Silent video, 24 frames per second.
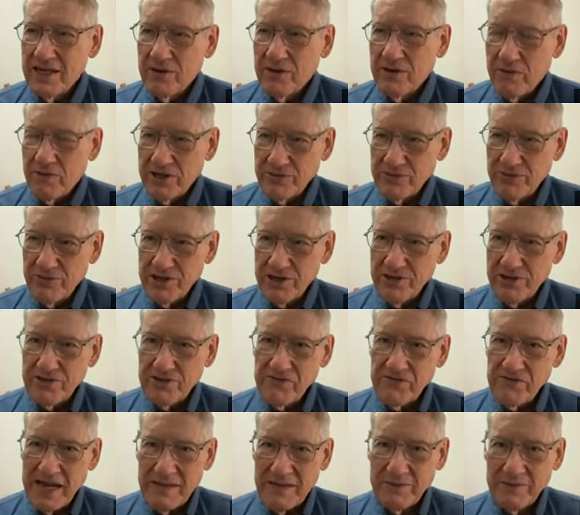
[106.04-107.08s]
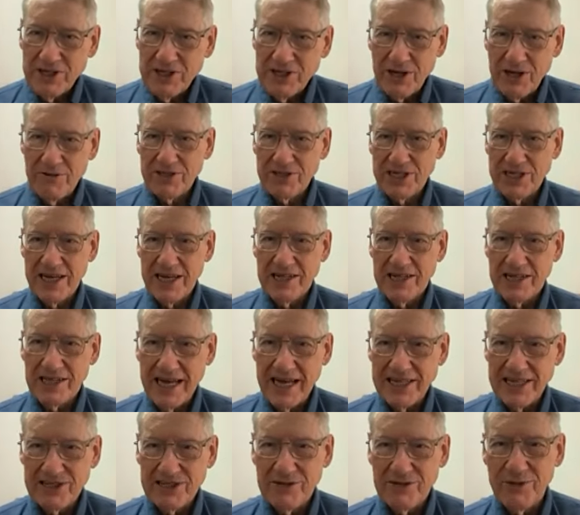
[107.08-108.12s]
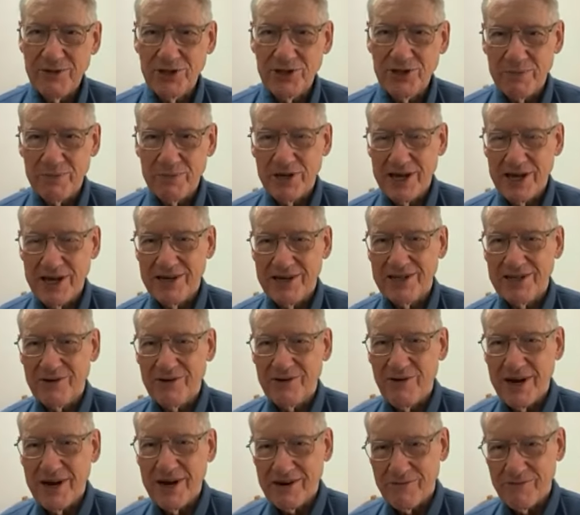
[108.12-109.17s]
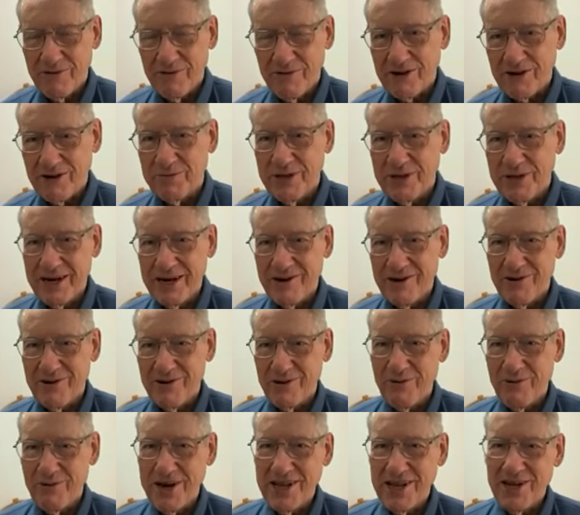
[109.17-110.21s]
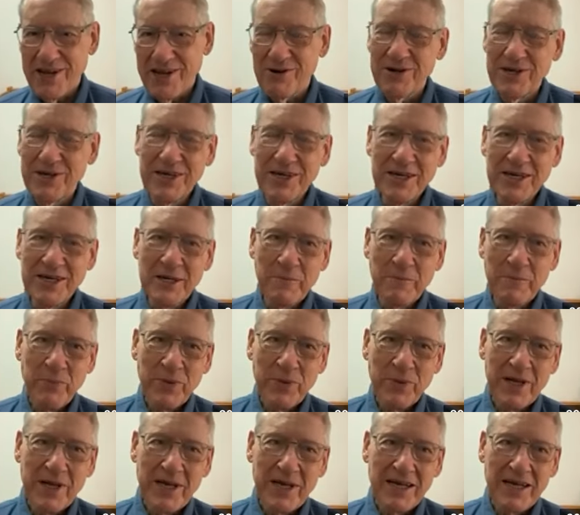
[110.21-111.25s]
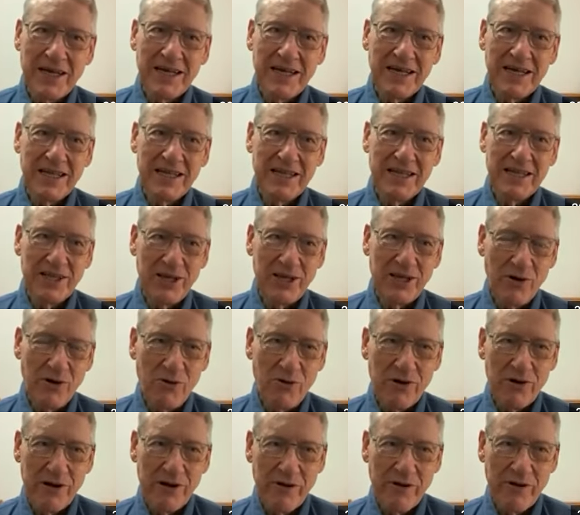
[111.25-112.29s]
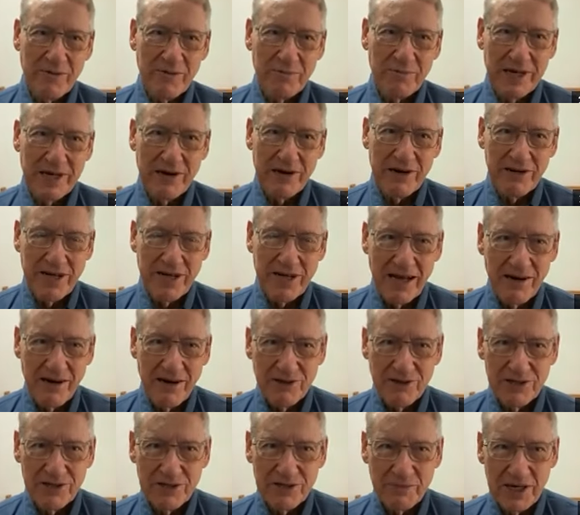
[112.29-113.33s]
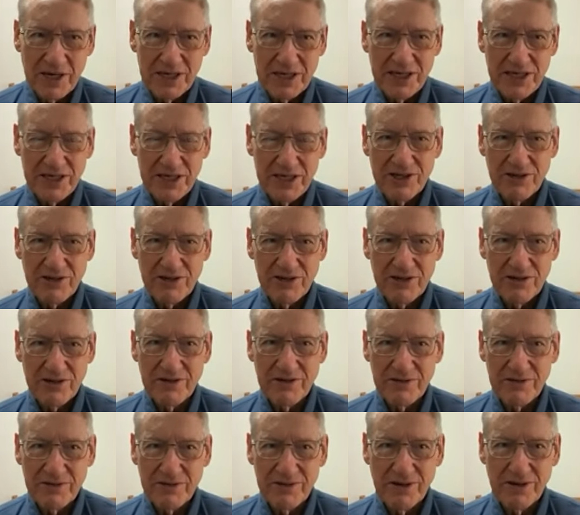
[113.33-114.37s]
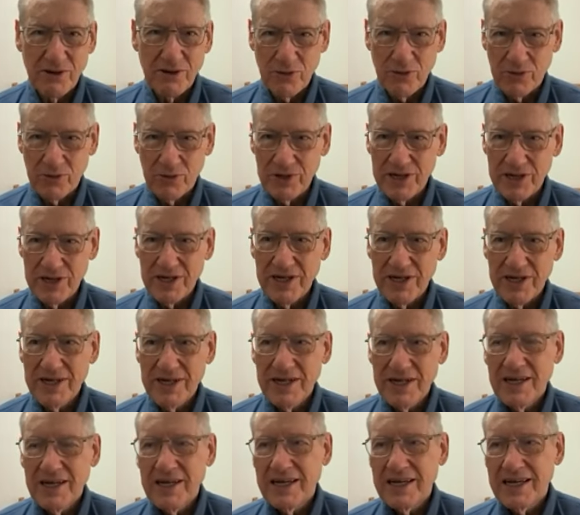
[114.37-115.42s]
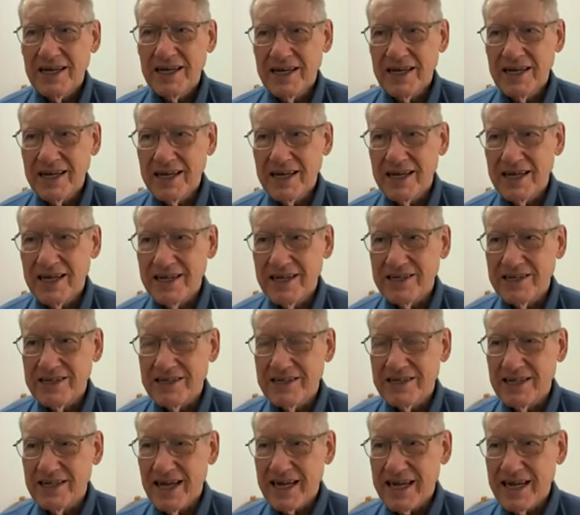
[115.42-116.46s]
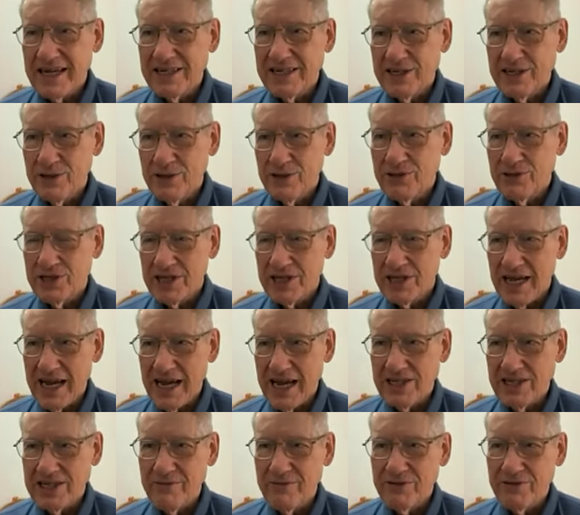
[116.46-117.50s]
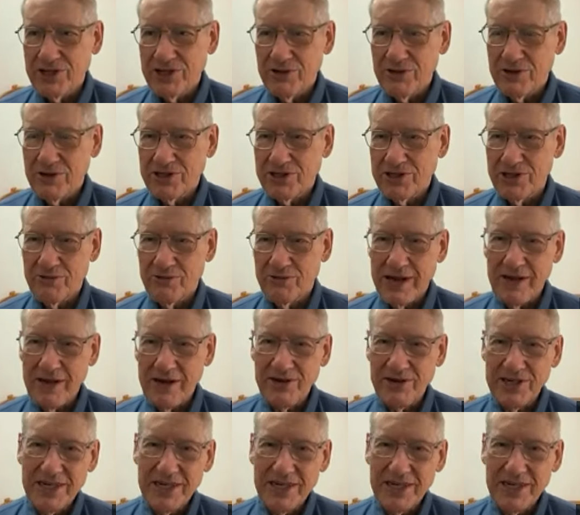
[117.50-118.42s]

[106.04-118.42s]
wasn't one of those families that always had classical music playing on the record player or the radio the only record player in the house my sister owned, and I got to use it occasionally when she wasn't around.